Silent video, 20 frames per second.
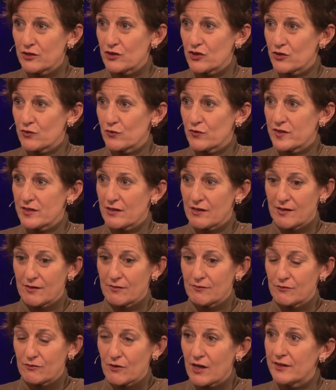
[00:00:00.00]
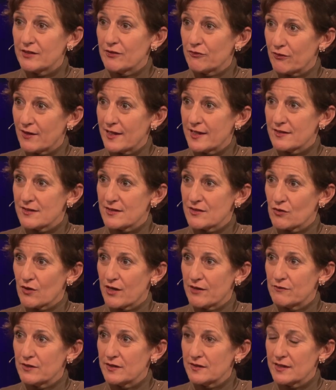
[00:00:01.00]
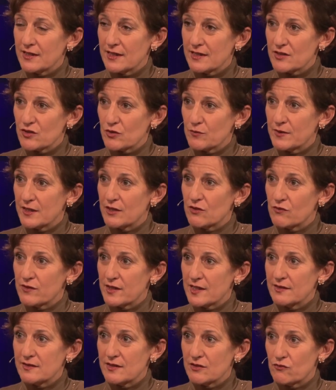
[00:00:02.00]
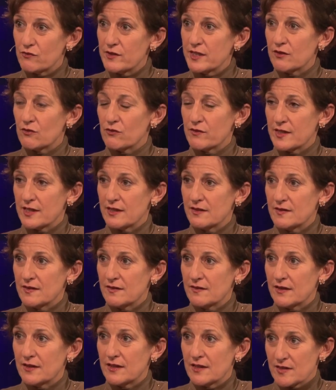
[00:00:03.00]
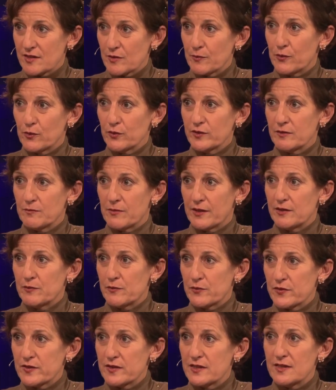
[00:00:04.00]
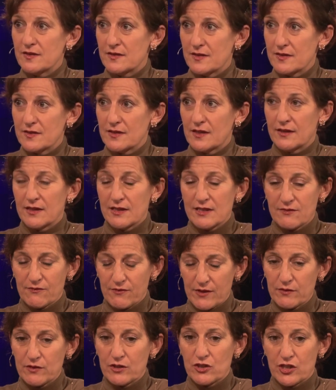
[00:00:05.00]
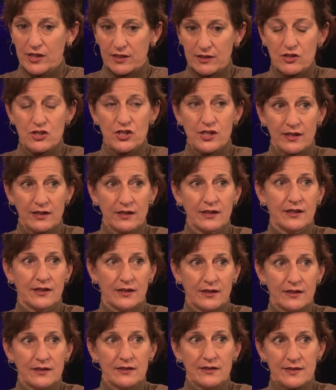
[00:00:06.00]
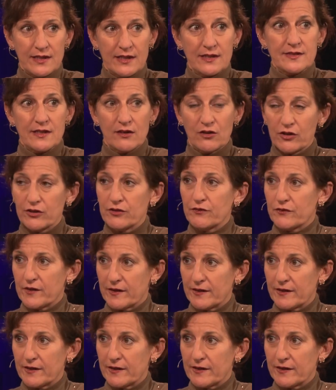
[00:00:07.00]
tissues are rather flat, so everything has to be created, recreated, and then supported by the prosthesis, and that's very challenging. It takes a lot of